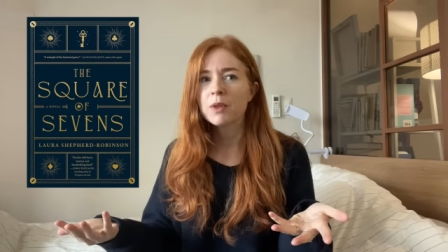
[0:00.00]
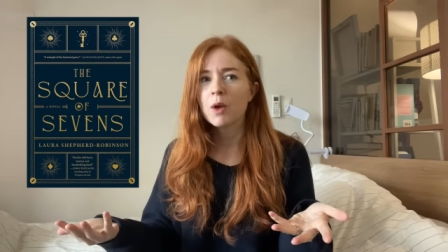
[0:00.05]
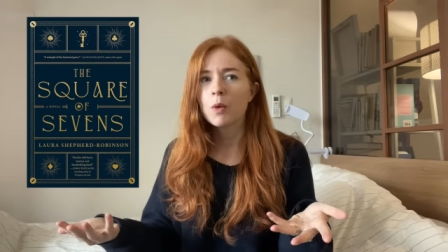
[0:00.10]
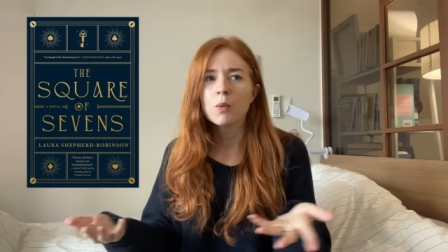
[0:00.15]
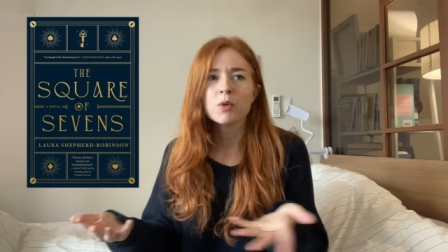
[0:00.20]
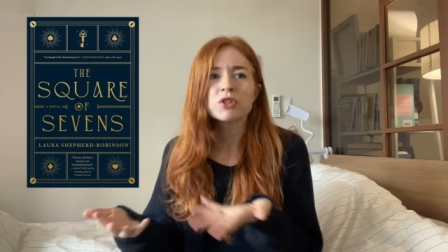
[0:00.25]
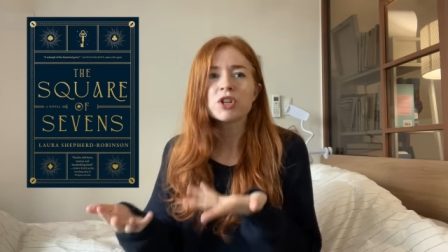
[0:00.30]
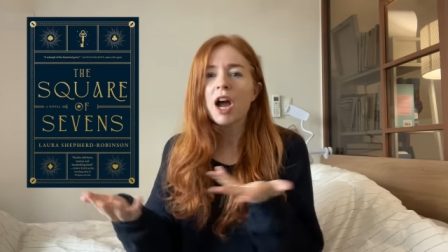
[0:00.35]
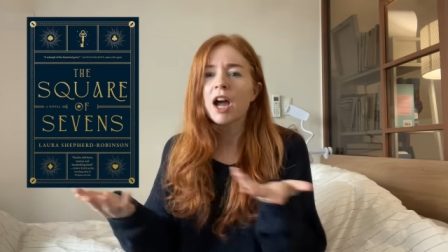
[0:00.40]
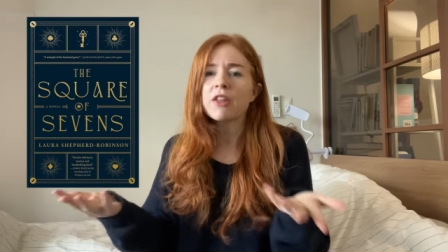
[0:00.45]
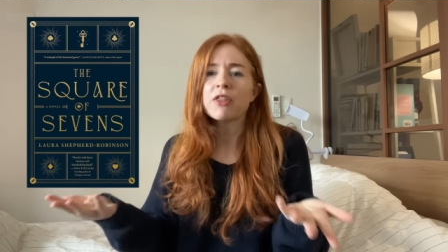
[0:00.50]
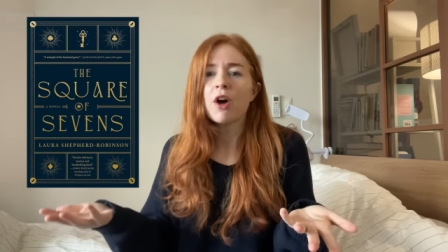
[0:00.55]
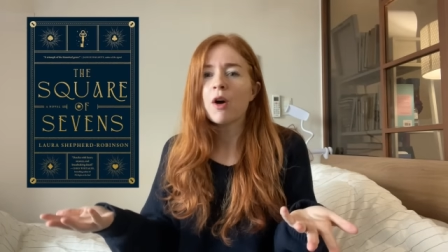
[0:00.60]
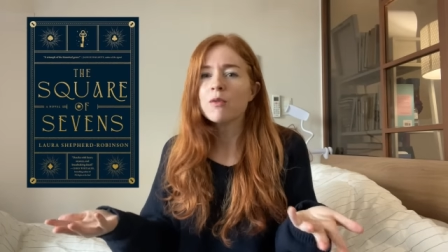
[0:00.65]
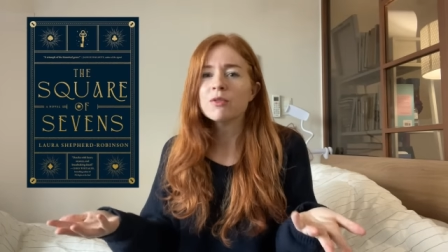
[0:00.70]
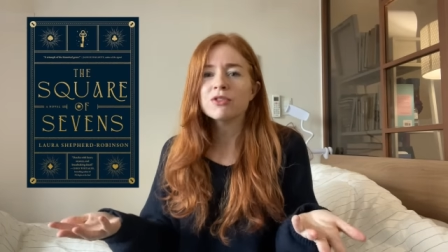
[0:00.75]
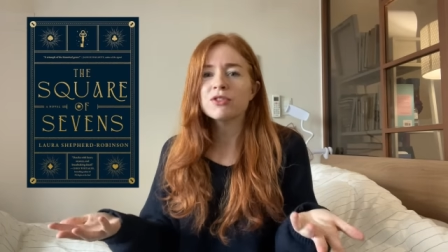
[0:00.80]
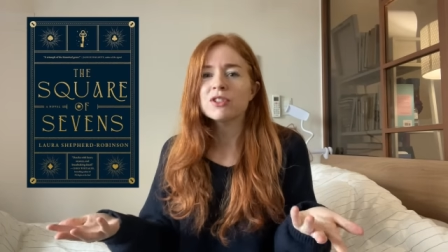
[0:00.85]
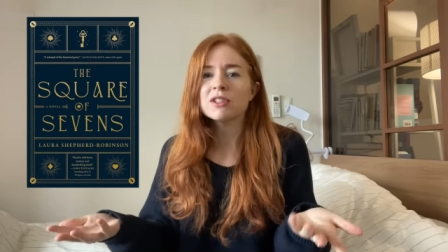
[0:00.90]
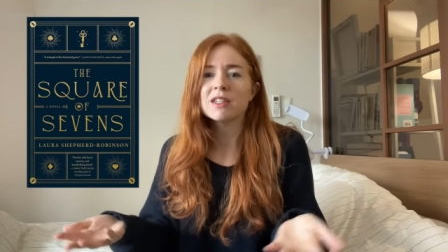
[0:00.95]
which I thought
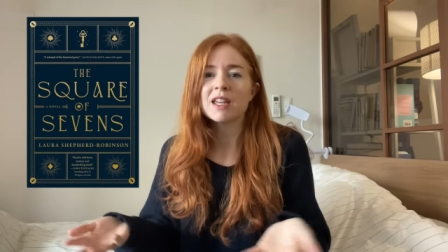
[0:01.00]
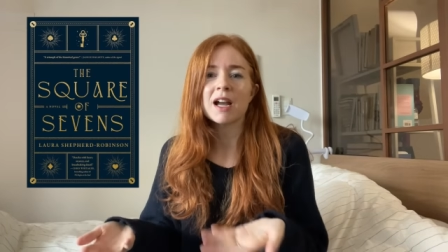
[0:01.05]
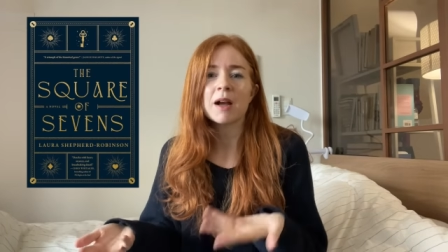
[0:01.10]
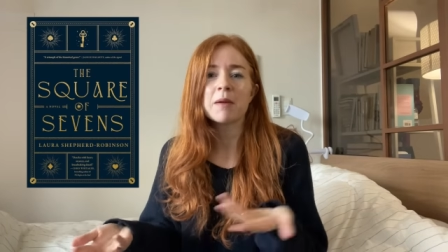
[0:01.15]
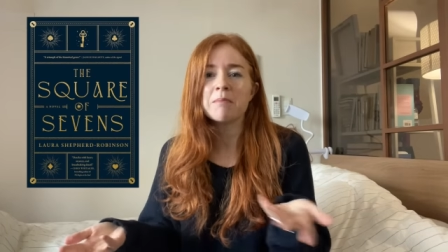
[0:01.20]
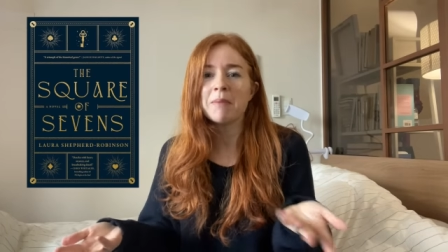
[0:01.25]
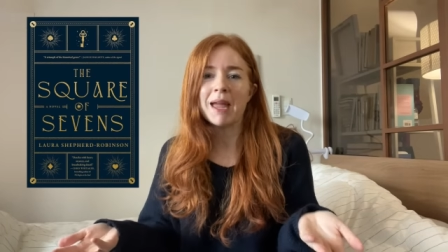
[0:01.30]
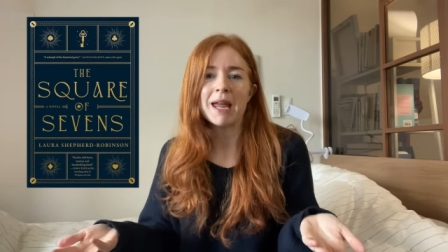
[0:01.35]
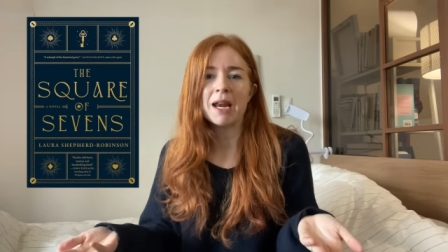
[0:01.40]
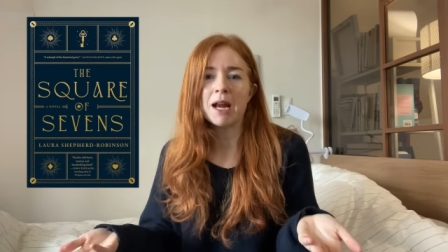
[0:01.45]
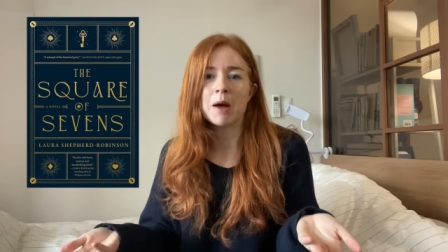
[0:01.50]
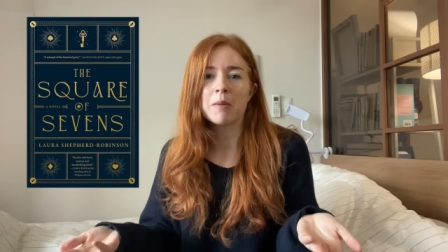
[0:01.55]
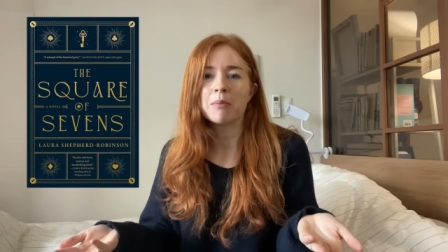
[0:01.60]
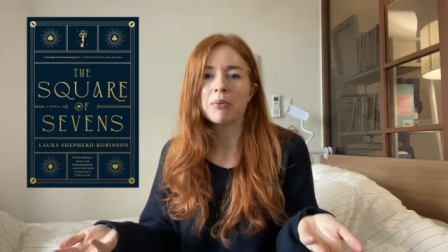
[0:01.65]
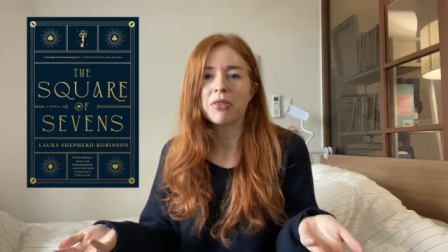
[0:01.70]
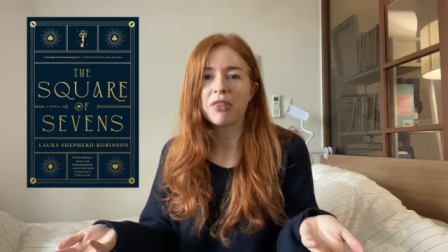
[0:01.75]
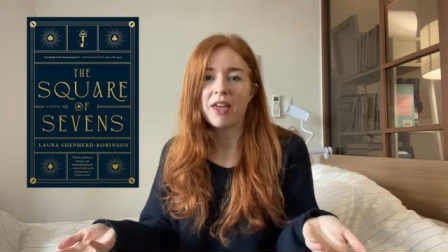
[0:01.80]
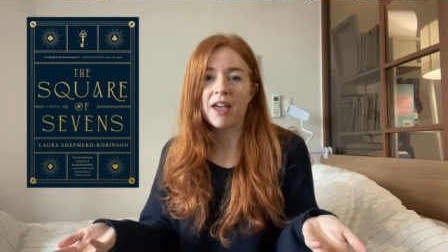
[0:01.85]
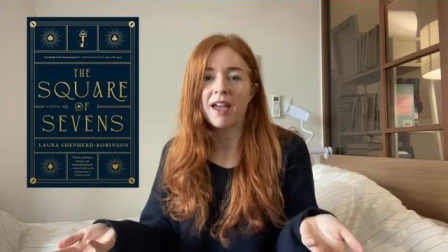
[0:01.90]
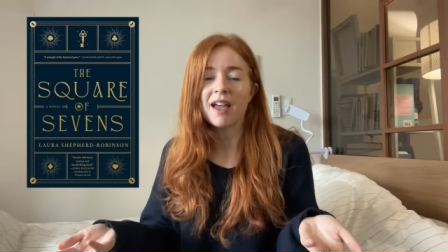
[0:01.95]
was just like a made up
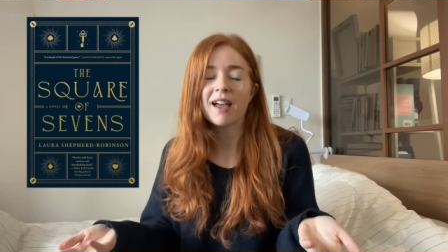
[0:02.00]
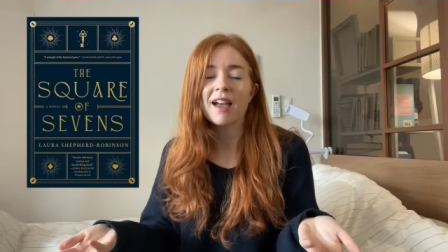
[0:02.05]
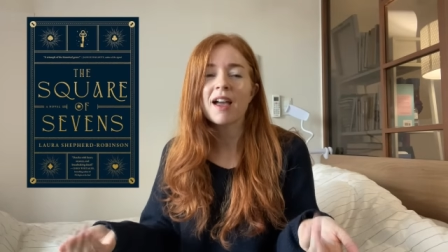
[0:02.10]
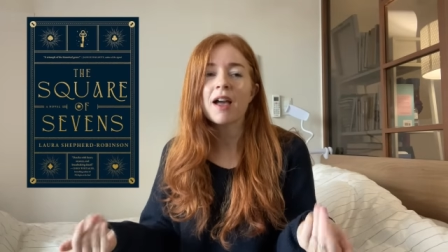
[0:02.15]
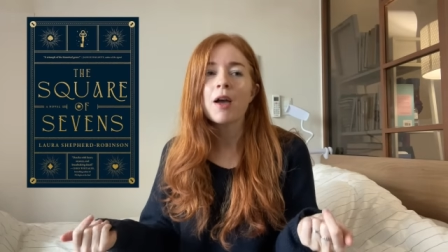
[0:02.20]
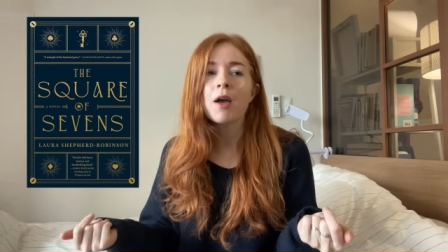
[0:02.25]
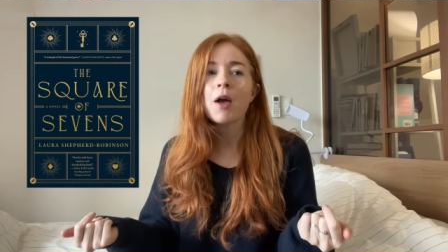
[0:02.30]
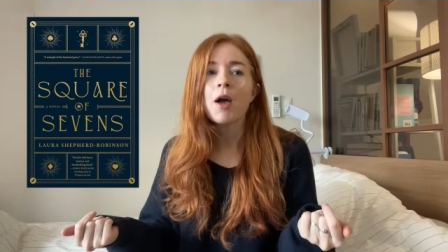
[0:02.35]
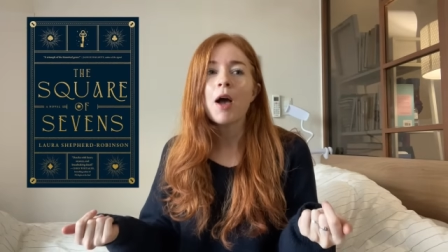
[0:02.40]
thing.